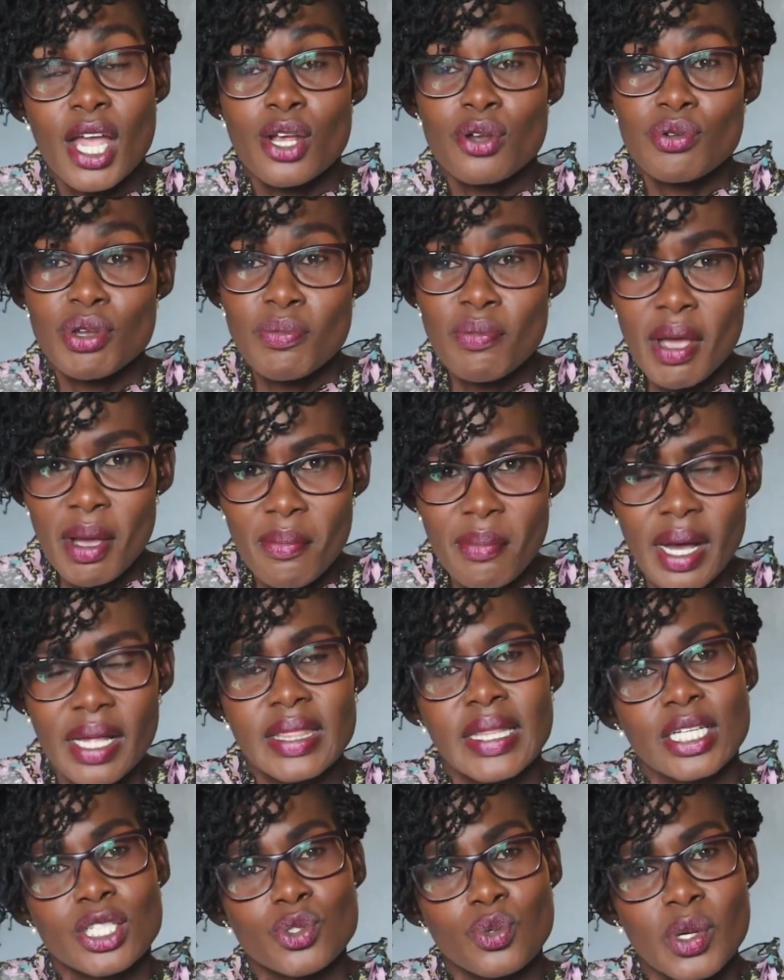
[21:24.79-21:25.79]
Remember
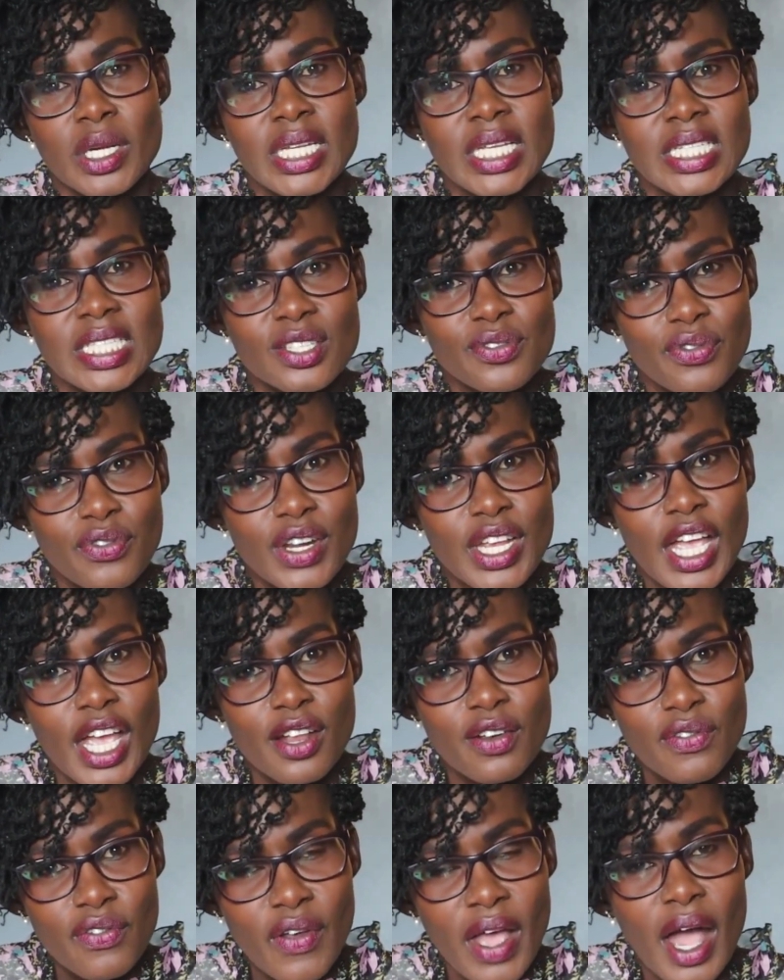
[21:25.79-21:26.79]
that when it's free
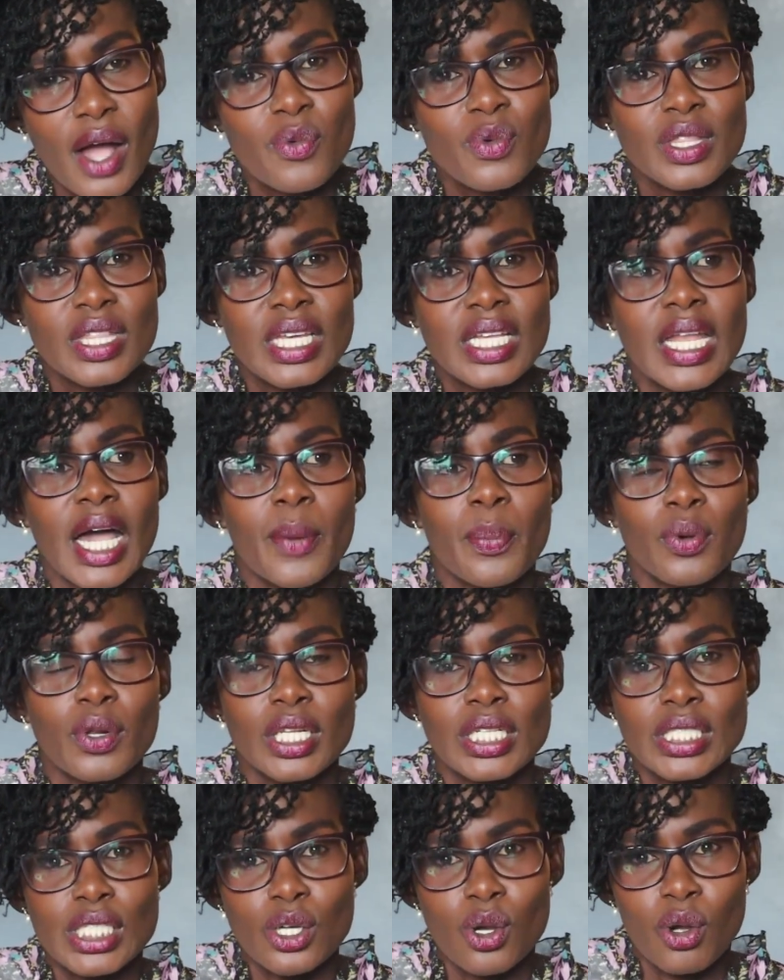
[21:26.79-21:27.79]
and fair within a
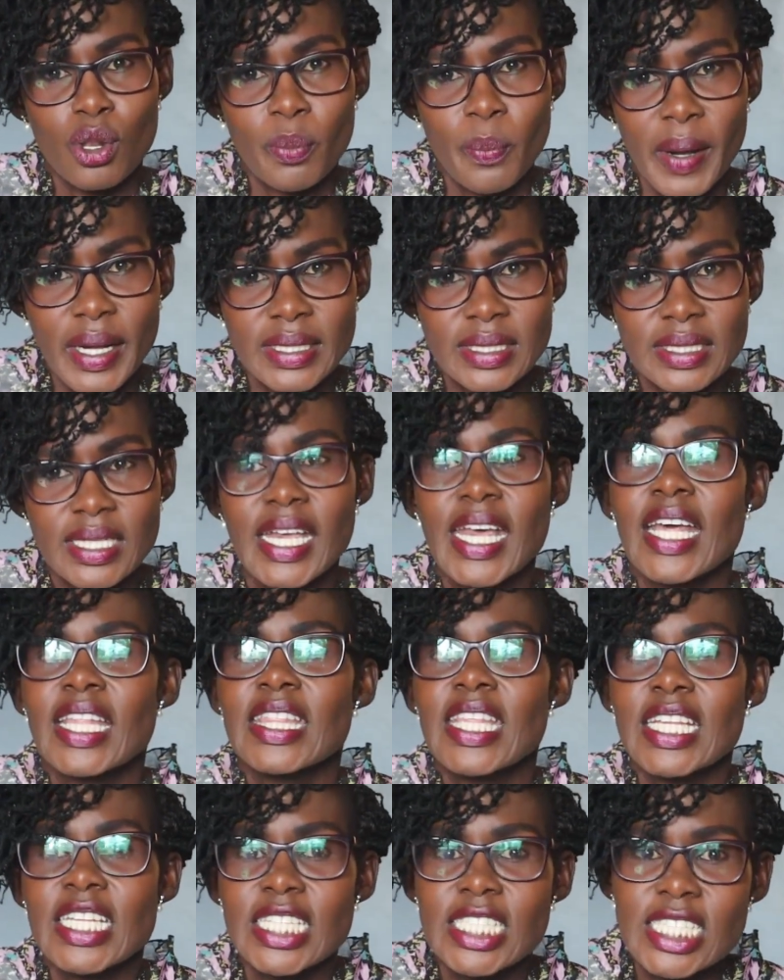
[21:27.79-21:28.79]
political party,
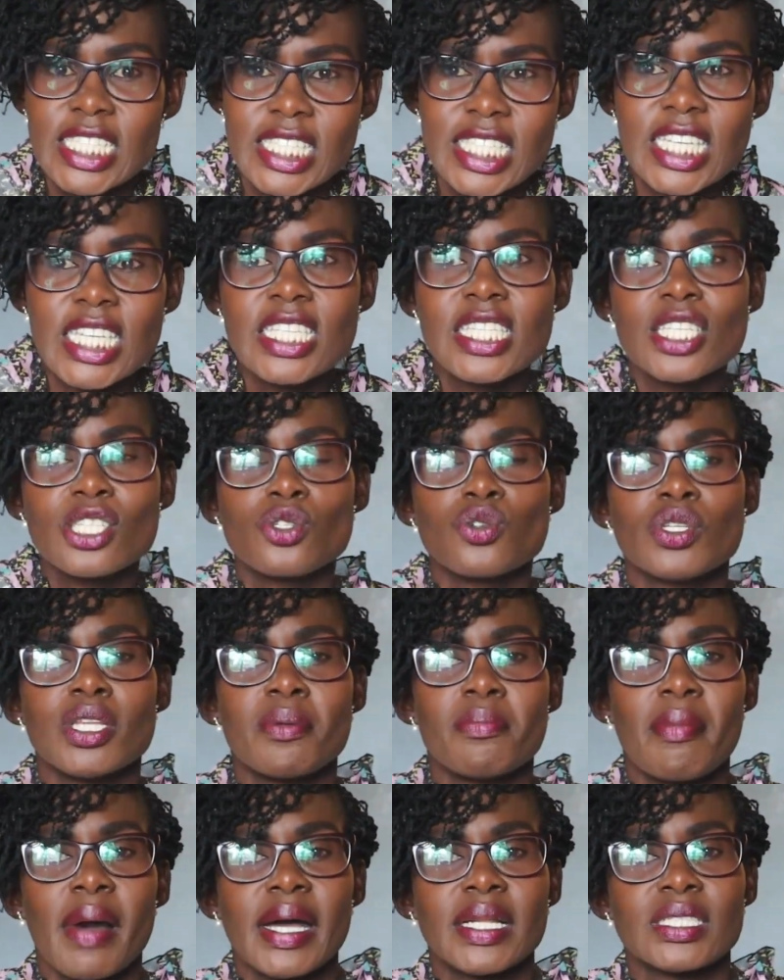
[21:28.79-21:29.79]
then it is easy to
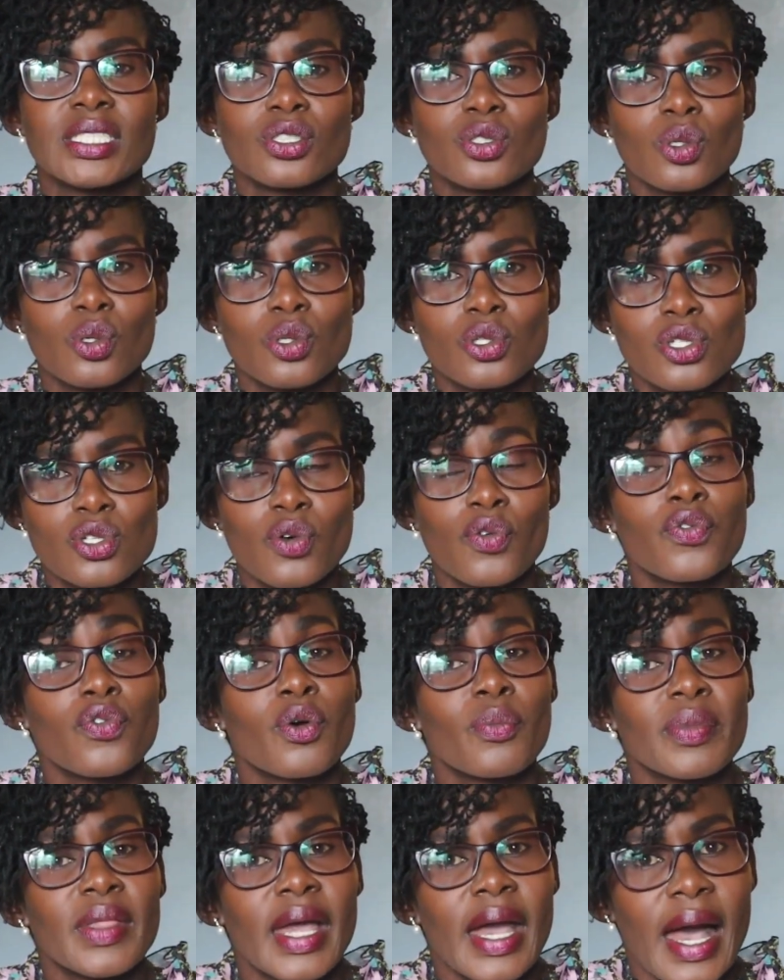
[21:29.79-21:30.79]
demand it also
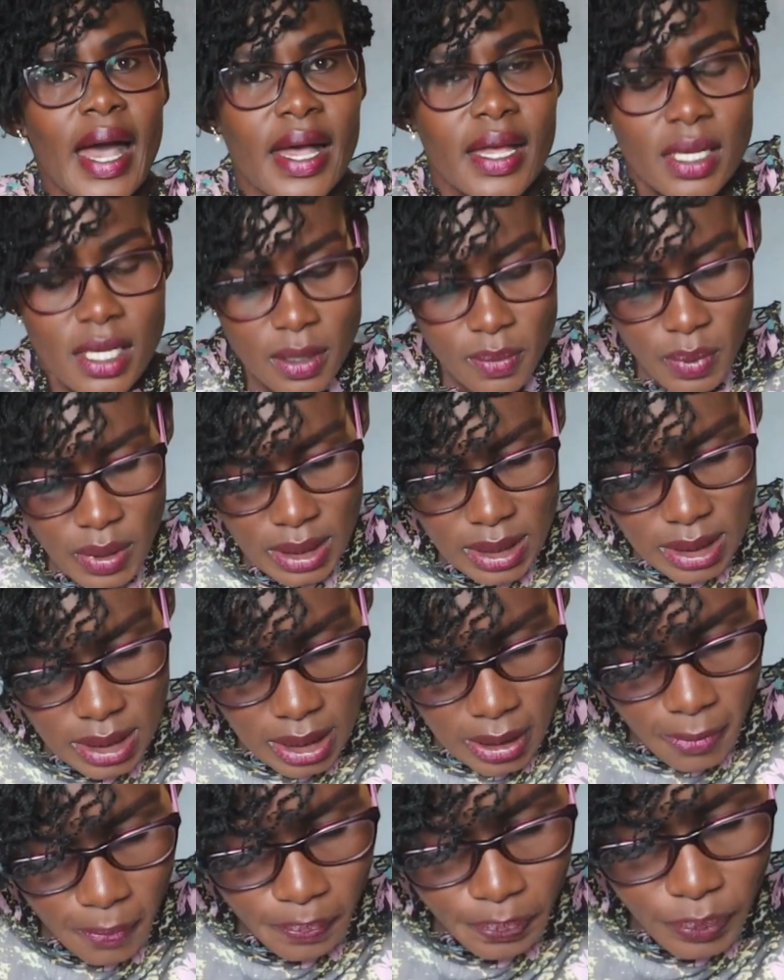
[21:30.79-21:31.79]
from the
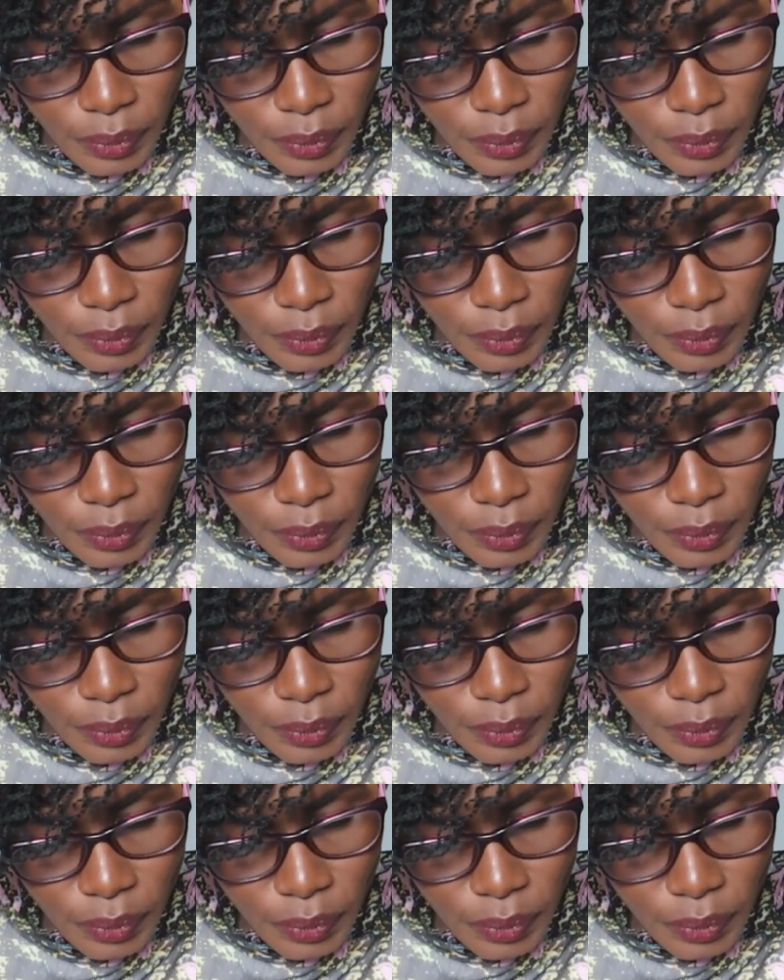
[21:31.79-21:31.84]
IEBC.